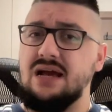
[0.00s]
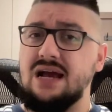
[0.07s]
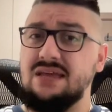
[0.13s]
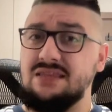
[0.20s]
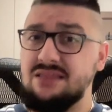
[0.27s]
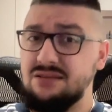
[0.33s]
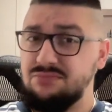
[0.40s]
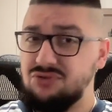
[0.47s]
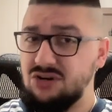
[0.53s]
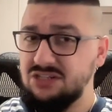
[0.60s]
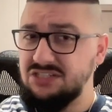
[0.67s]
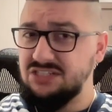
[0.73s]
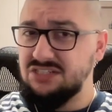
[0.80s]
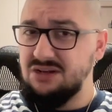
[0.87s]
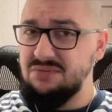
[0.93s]
and then the
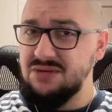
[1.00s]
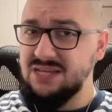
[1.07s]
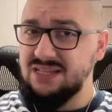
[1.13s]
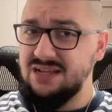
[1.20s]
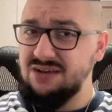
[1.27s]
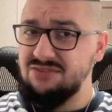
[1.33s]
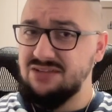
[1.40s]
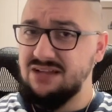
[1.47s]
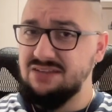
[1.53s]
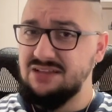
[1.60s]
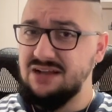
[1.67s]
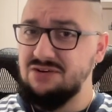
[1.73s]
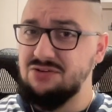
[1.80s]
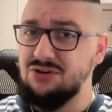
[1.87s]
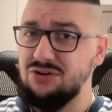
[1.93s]
price is coming down, down,
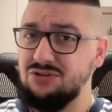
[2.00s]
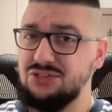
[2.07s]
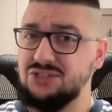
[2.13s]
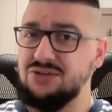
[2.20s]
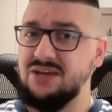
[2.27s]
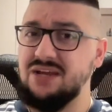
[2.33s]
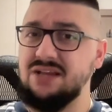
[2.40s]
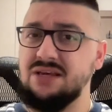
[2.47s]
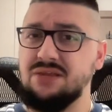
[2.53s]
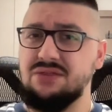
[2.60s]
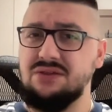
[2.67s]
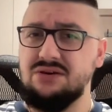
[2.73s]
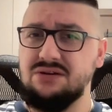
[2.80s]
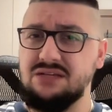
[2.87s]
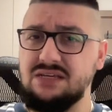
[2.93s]
down, close to hitting
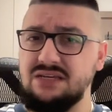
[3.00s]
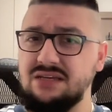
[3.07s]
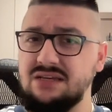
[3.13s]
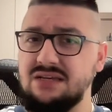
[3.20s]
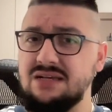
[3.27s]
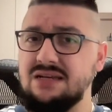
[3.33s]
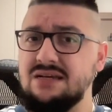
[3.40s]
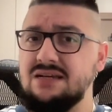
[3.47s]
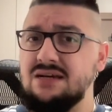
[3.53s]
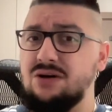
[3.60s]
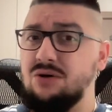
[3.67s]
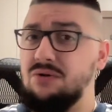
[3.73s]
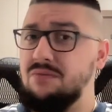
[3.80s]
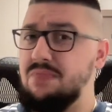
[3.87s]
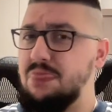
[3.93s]
30.
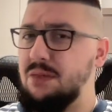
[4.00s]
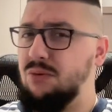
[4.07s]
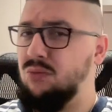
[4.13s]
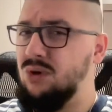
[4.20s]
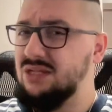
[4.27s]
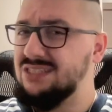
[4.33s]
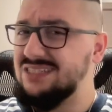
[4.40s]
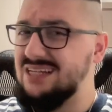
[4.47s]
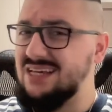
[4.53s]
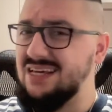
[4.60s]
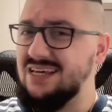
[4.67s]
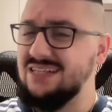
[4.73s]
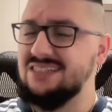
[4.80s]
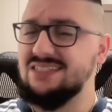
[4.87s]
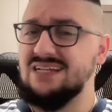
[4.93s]
Once it
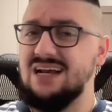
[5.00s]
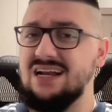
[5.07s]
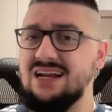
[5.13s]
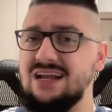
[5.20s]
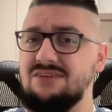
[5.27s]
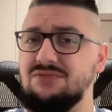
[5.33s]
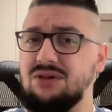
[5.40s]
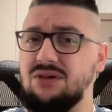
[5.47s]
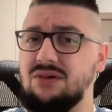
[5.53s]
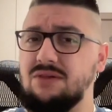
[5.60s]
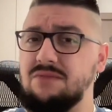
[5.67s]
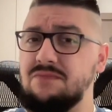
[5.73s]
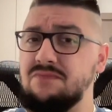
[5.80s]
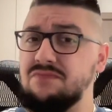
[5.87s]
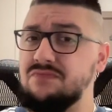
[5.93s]
hits that level,
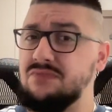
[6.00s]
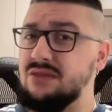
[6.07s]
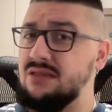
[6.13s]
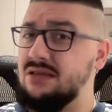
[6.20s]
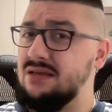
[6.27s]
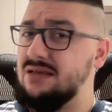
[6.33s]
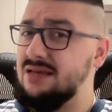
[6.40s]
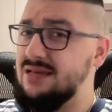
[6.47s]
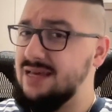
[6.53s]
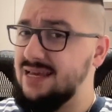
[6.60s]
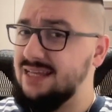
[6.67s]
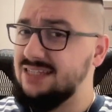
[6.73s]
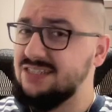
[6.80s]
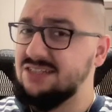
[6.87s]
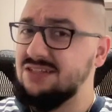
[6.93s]

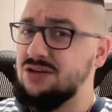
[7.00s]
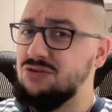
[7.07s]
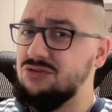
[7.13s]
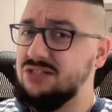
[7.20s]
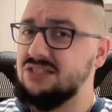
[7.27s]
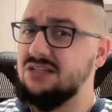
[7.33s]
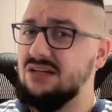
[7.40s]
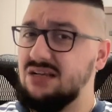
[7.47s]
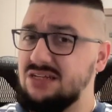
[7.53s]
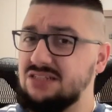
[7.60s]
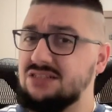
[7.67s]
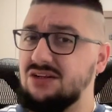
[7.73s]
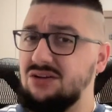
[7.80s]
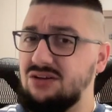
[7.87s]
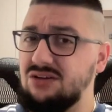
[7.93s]
it's going to
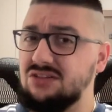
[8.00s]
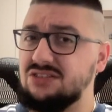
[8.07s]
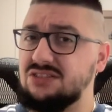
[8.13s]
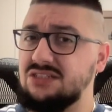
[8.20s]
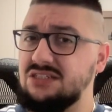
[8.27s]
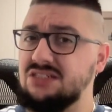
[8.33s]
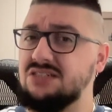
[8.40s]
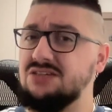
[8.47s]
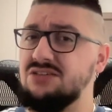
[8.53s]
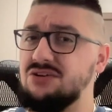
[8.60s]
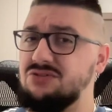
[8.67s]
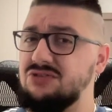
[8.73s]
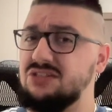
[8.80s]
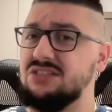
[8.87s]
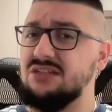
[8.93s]
crystallize the loss. He's going
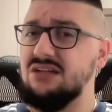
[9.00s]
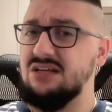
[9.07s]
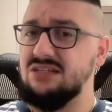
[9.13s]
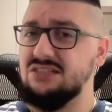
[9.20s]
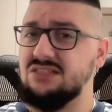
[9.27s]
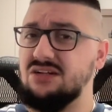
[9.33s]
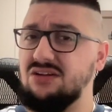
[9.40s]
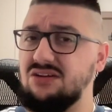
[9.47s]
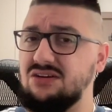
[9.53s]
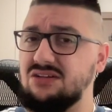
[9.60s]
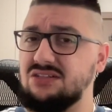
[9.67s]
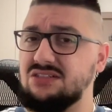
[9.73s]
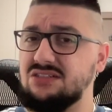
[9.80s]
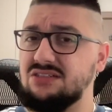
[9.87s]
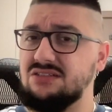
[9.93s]
to crystallize the
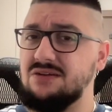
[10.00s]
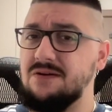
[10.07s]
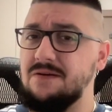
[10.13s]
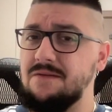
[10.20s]
loss.